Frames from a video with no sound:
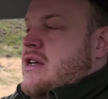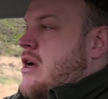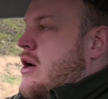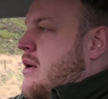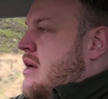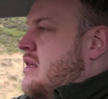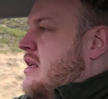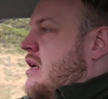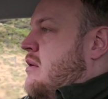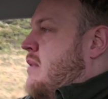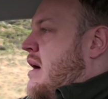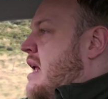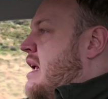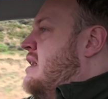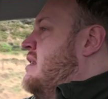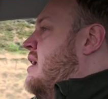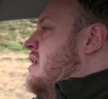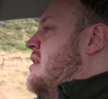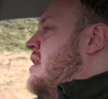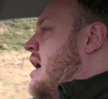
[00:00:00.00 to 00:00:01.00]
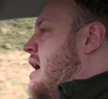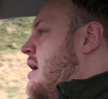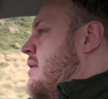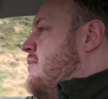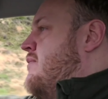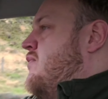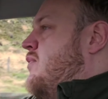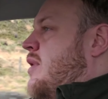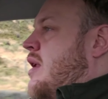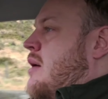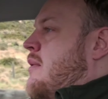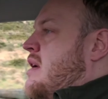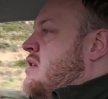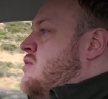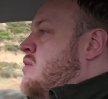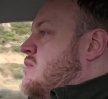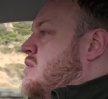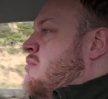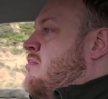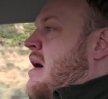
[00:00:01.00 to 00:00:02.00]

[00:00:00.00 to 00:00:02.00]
video I did where I did that, I went